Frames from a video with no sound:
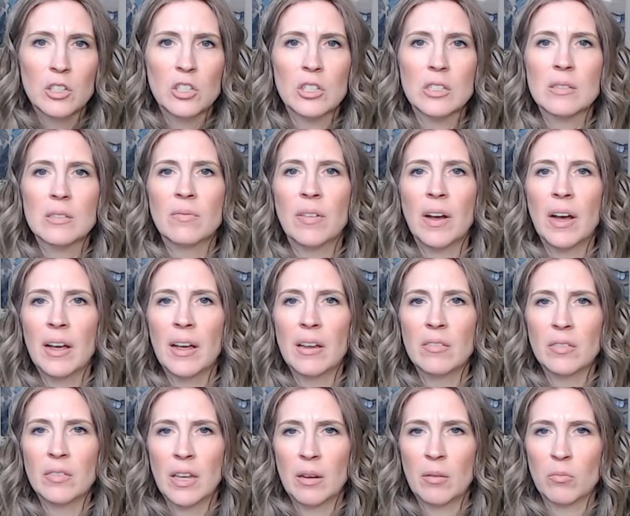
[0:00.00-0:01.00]
Just
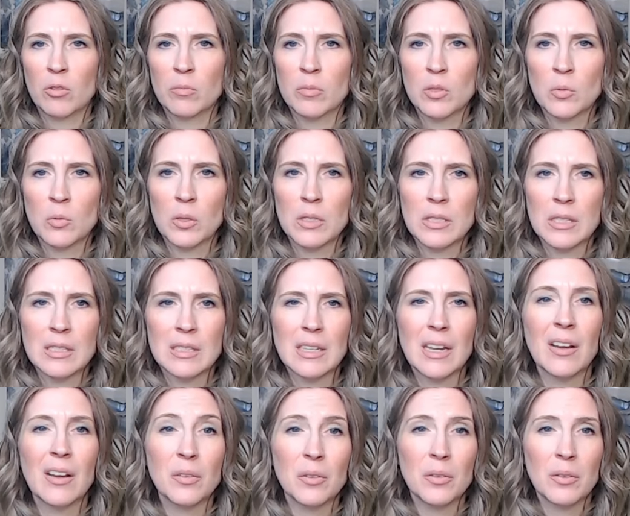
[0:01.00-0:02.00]
five came from sources
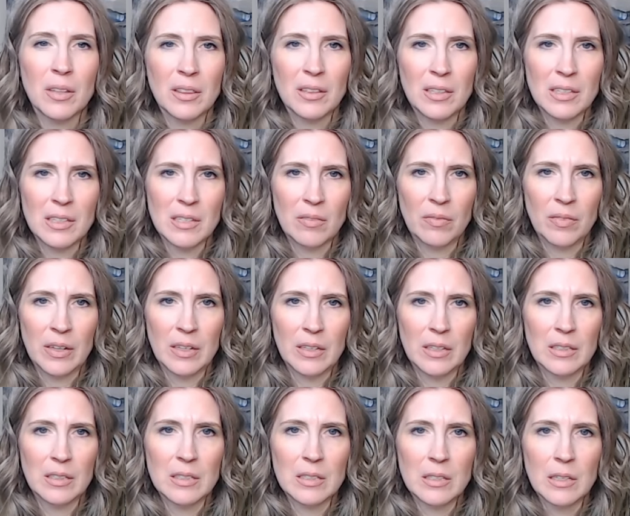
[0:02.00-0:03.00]
other than these
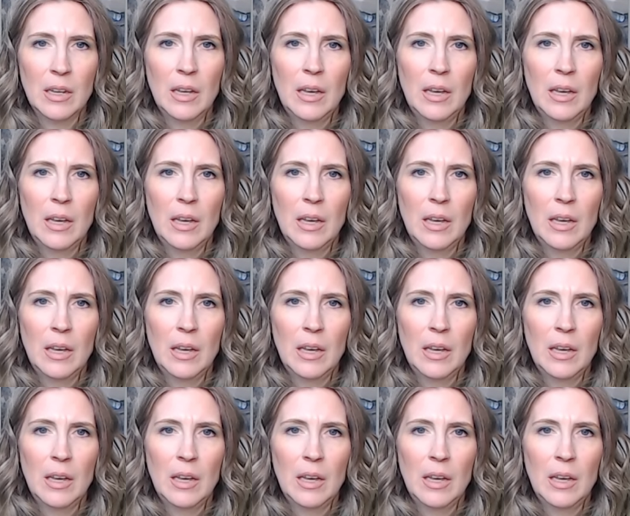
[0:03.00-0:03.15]
defendants.